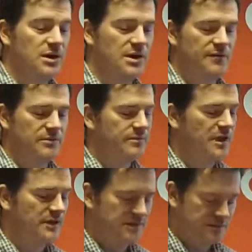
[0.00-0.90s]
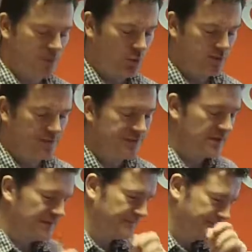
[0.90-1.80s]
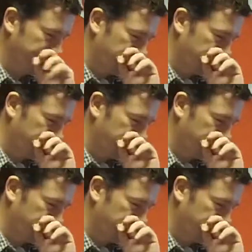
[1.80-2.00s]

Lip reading: end of it, and it's awesome stuff.